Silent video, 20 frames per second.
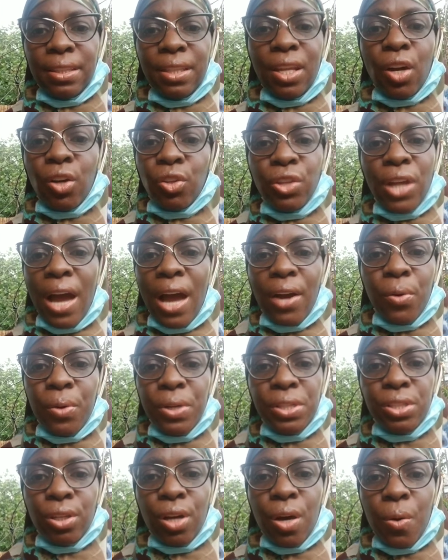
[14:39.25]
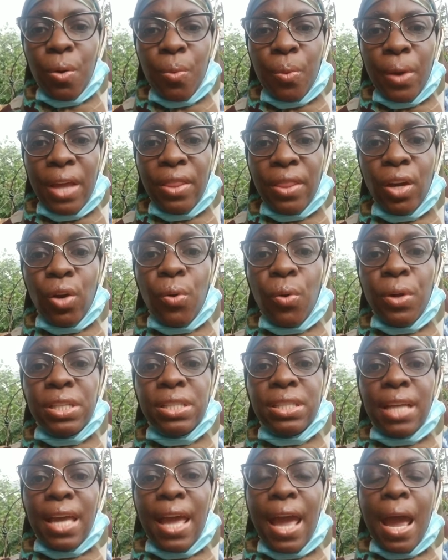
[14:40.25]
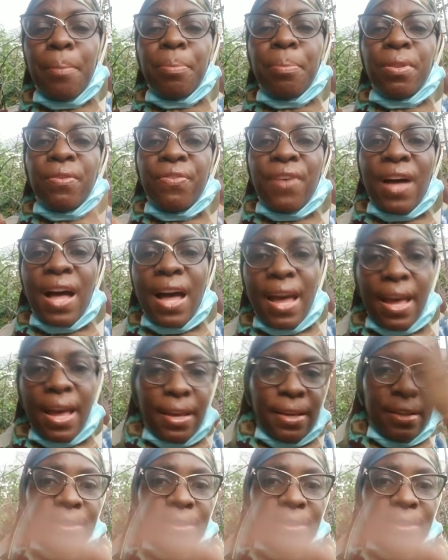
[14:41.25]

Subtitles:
They're not going to go away. They're going to amplify.